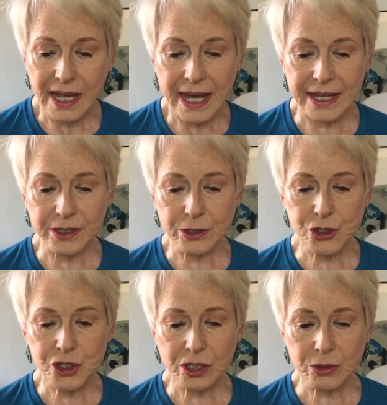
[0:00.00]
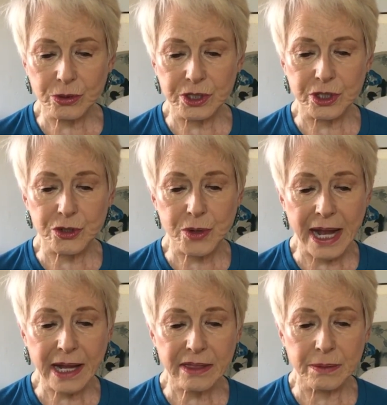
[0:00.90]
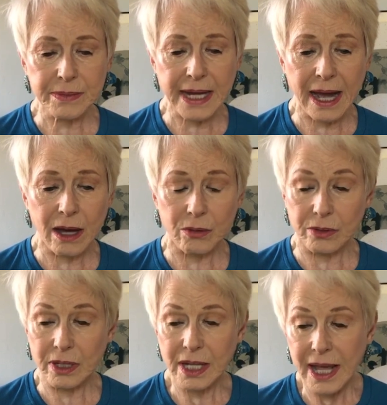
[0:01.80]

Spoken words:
and her children to track them down,